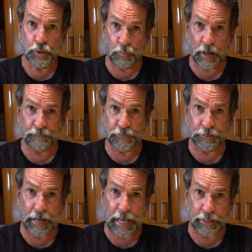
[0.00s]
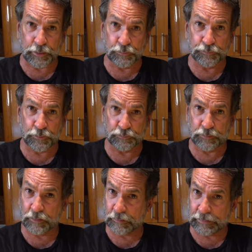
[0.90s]
You want to figure out how to use
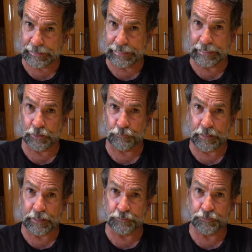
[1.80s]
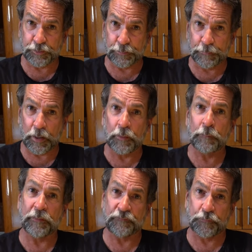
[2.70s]
those key ingredients to your
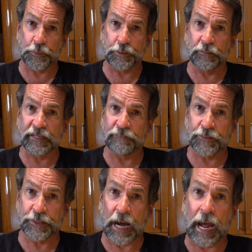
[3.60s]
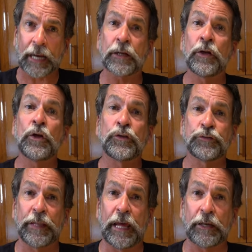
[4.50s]
boat before you leave the dock
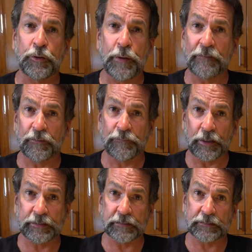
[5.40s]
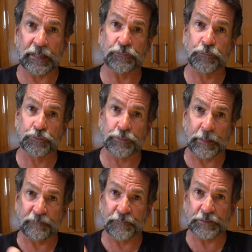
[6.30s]
so that you have a very successful trip.